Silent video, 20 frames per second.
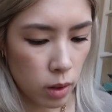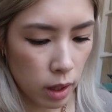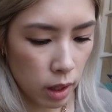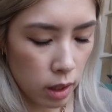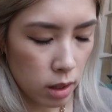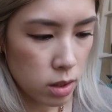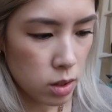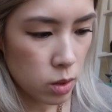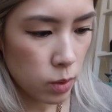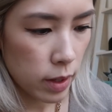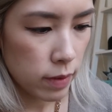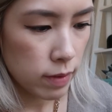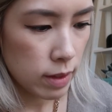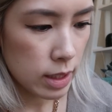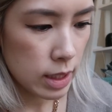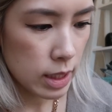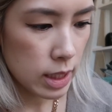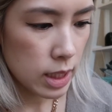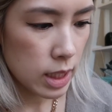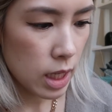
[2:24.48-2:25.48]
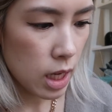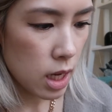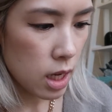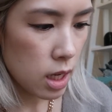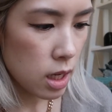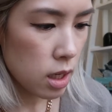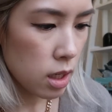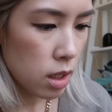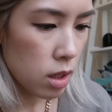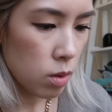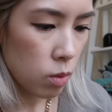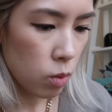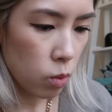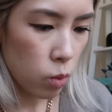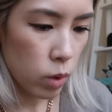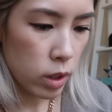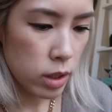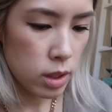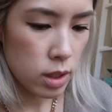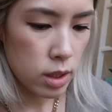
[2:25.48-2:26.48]
Okay, so I have to decide
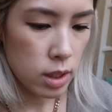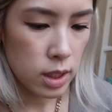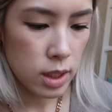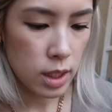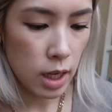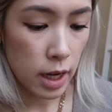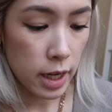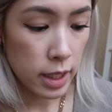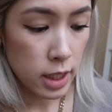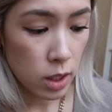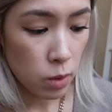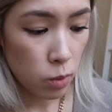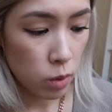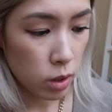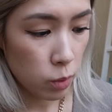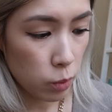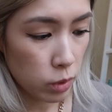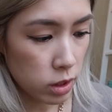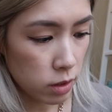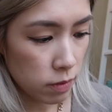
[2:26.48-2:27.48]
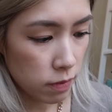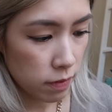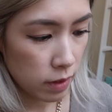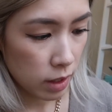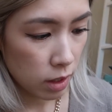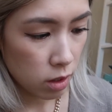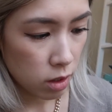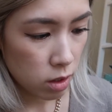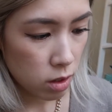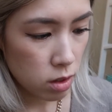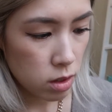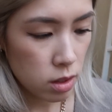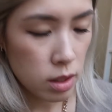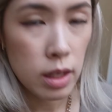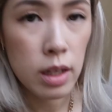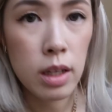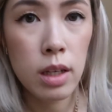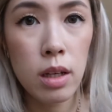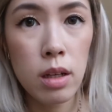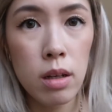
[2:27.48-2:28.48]
what designs I want on which fingers
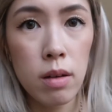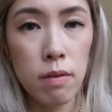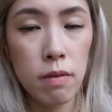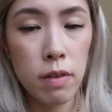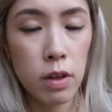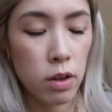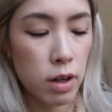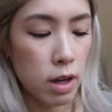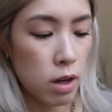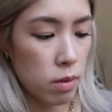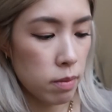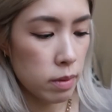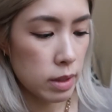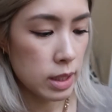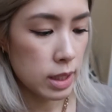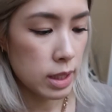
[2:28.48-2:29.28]
and figure out the